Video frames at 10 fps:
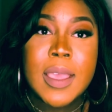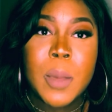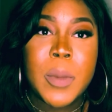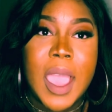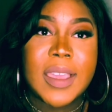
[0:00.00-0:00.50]

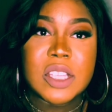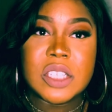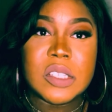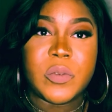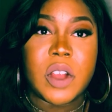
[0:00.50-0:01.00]
But I guess
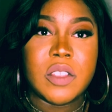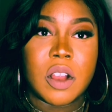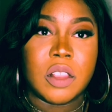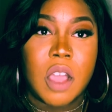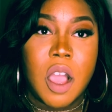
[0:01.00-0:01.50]
she's further
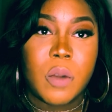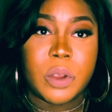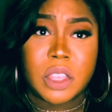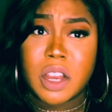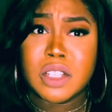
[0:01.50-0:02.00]
along
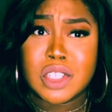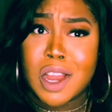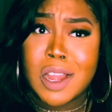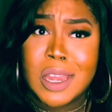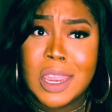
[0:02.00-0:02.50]
with her
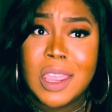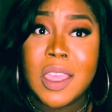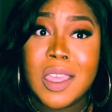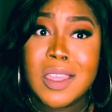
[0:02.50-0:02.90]
journey.